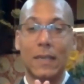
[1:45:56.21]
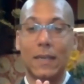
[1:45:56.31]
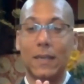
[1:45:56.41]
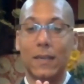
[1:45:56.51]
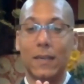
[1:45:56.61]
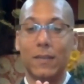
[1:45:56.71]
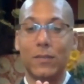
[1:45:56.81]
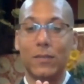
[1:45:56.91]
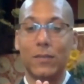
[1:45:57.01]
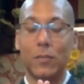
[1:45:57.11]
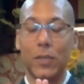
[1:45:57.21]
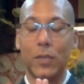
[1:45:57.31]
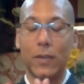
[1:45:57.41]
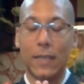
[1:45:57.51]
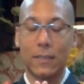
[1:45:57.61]
if you could put
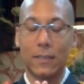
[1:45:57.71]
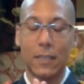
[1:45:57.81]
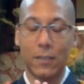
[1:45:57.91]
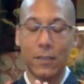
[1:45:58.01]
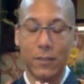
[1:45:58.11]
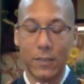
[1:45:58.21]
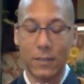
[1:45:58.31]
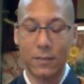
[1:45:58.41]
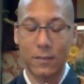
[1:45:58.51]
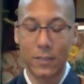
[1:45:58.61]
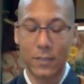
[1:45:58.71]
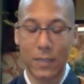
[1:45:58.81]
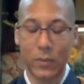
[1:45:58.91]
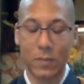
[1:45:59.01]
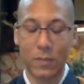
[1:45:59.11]
your hands together and
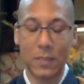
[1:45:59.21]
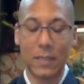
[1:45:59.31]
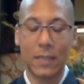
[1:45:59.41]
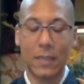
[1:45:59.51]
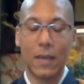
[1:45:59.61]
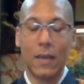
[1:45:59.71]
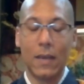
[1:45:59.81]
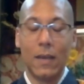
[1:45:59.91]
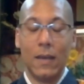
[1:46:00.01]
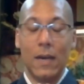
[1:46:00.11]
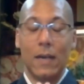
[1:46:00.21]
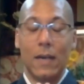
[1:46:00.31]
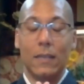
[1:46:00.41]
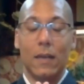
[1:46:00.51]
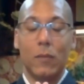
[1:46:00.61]
recite with me.
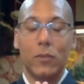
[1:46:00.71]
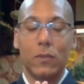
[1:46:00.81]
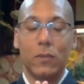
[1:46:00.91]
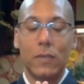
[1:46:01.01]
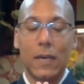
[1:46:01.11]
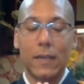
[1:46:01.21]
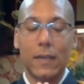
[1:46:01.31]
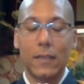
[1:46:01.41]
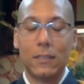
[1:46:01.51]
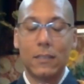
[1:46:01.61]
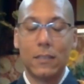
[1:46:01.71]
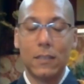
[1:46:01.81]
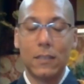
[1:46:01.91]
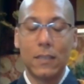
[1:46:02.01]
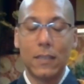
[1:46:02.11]
Namo
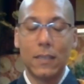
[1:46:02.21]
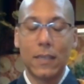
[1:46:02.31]
Daishi